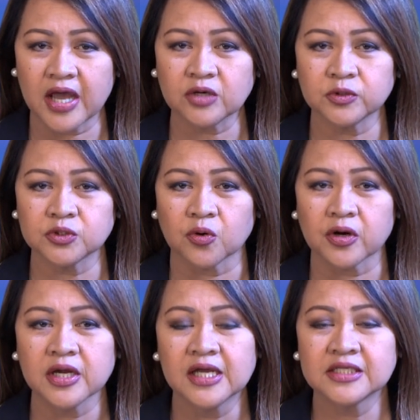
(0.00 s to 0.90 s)

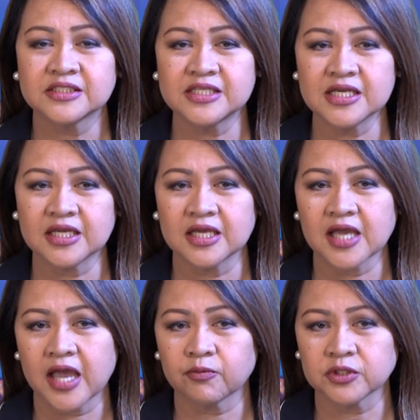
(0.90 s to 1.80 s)
Ecuador, seeking
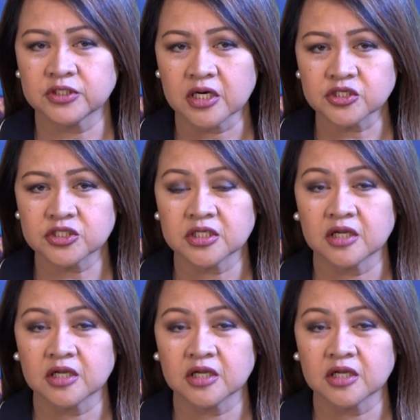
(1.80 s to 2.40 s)
a reduction